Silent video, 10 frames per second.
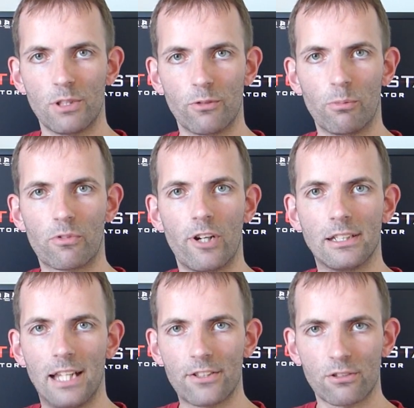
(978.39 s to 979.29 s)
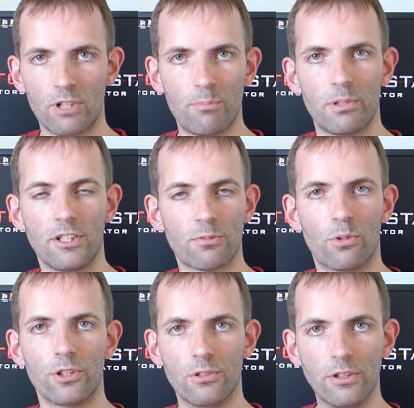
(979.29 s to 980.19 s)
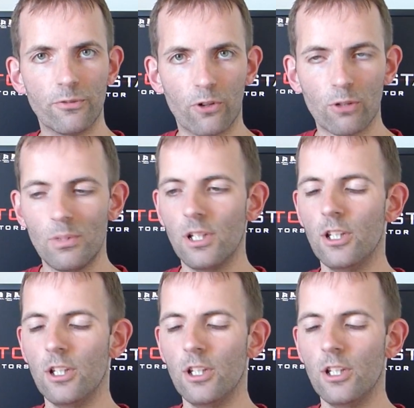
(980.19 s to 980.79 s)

It will provide less grip and it's more uniform.